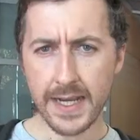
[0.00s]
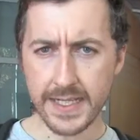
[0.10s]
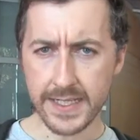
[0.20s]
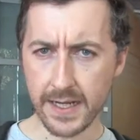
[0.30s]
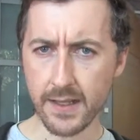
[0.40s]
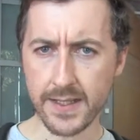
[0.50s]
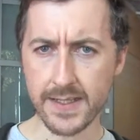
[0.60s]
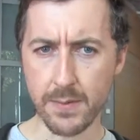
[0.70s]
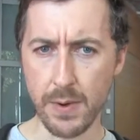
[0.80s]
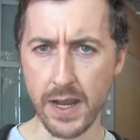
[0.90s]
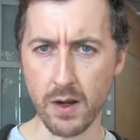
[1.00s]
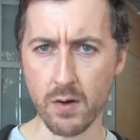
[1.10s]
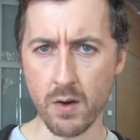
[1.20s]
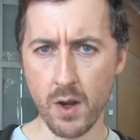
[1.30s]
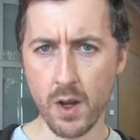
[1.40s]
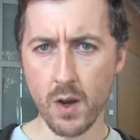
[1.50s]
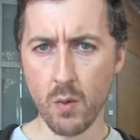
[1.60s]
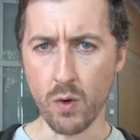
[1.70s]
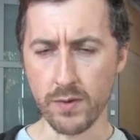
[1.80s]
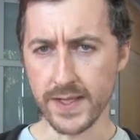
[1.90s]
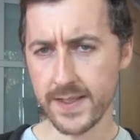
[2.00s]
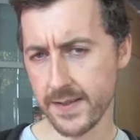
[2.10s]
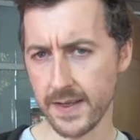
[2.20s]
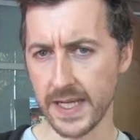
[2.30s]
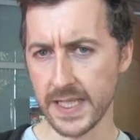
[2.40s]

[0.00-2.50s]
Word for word: It didn't tell us about what this